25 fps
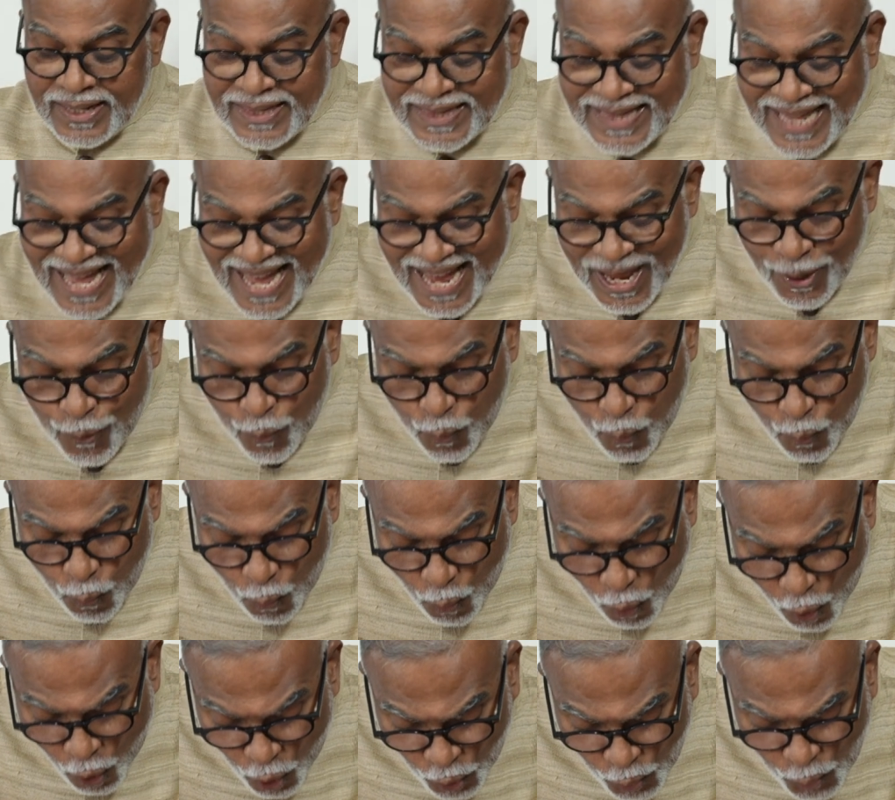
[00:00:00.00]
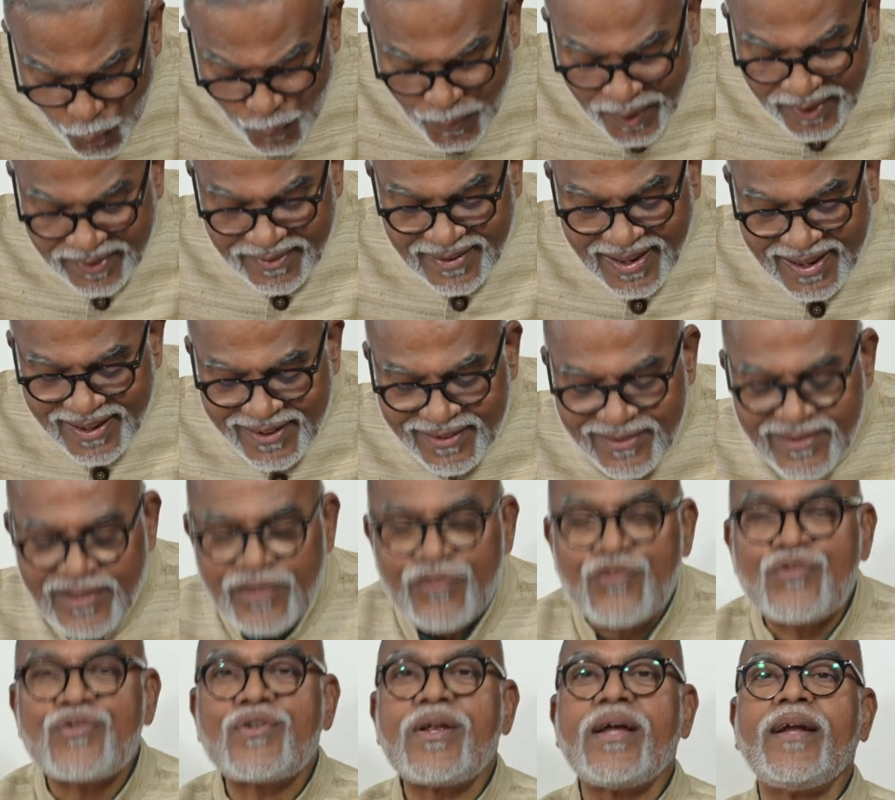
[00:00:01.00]
there always
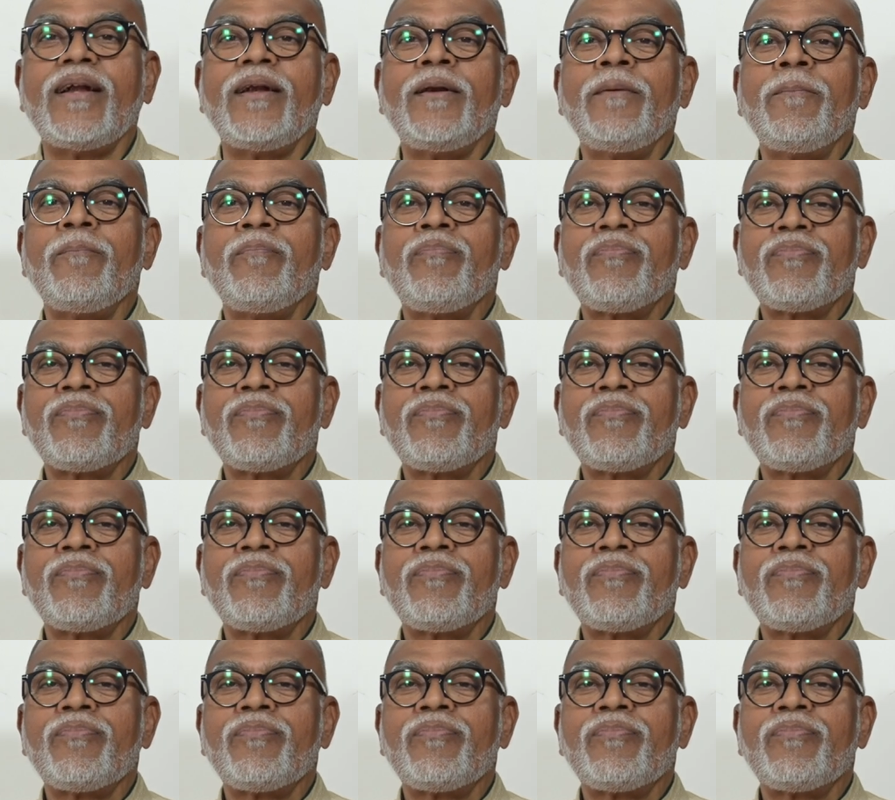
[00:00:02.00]
existed